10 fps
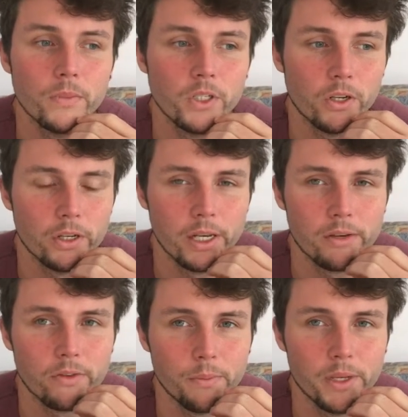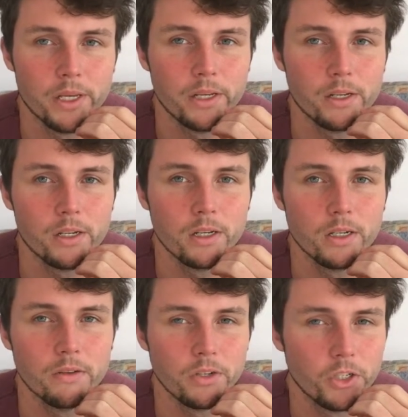So yeah, for me,
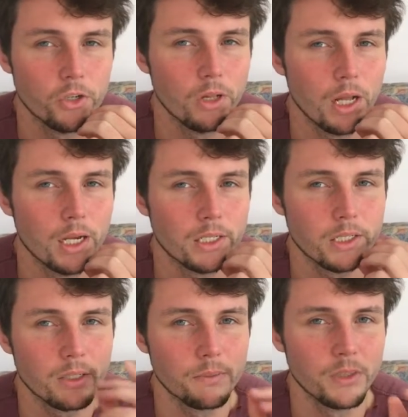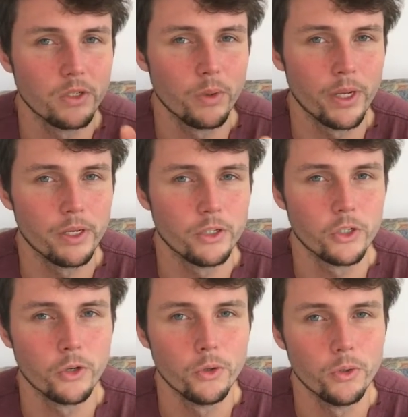if a shoe lasts between
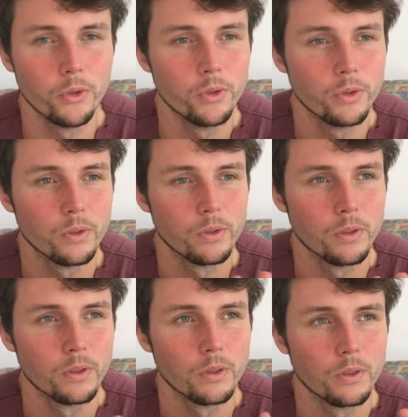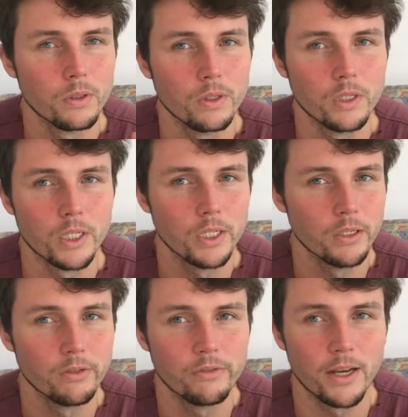2
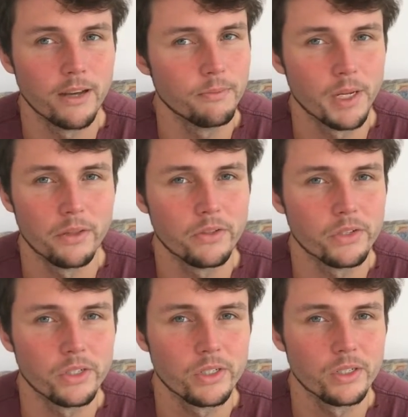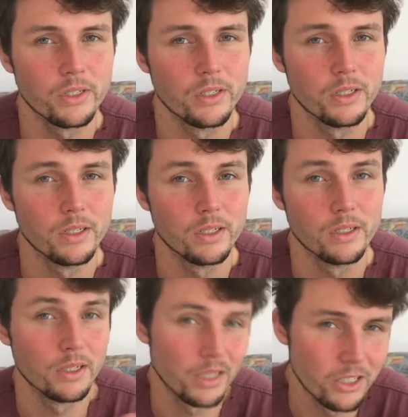to 5 months,
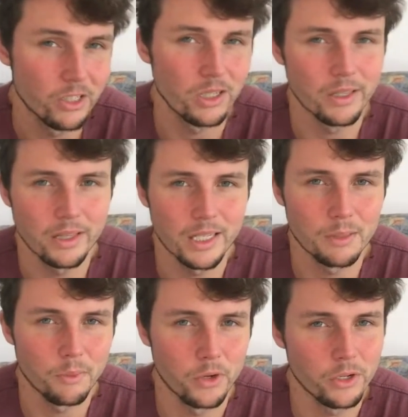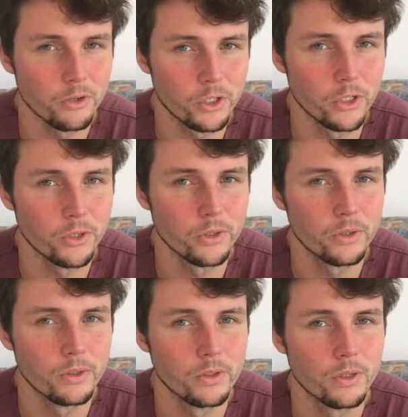I usually think that's a pretty good shoe.
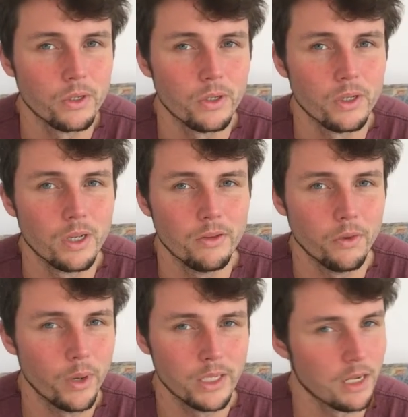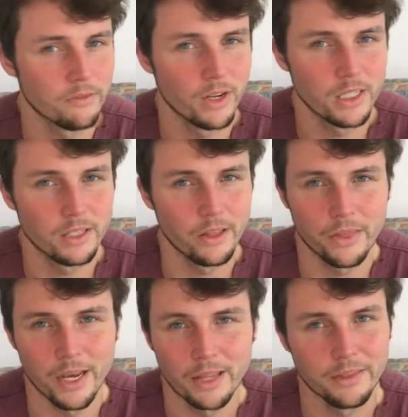If it wears out faster than
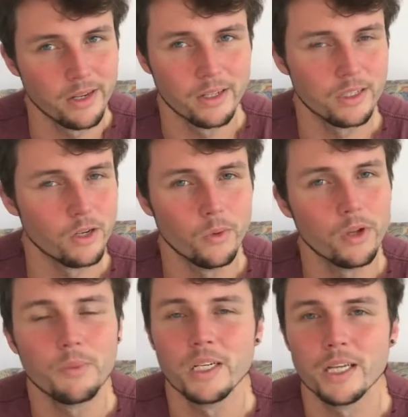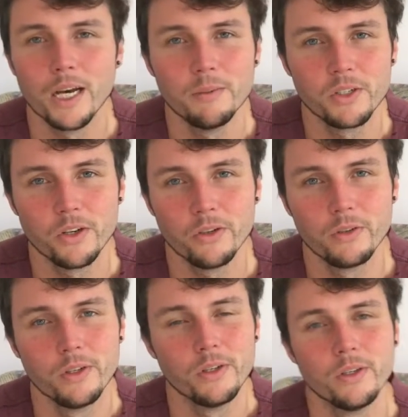that, then it's not worth my time. So
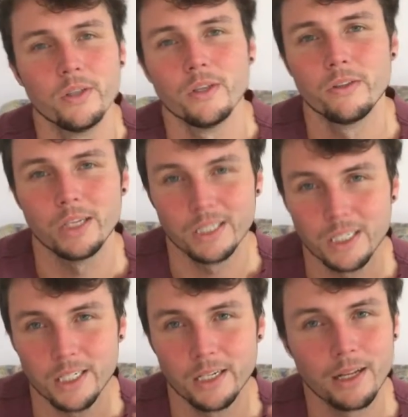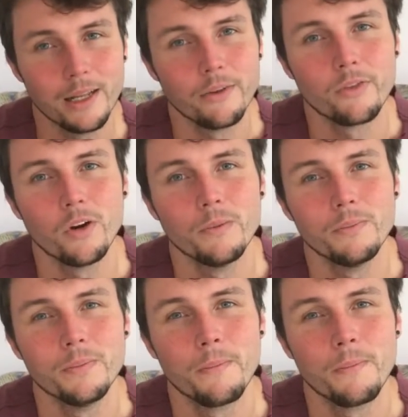things to steer clear from,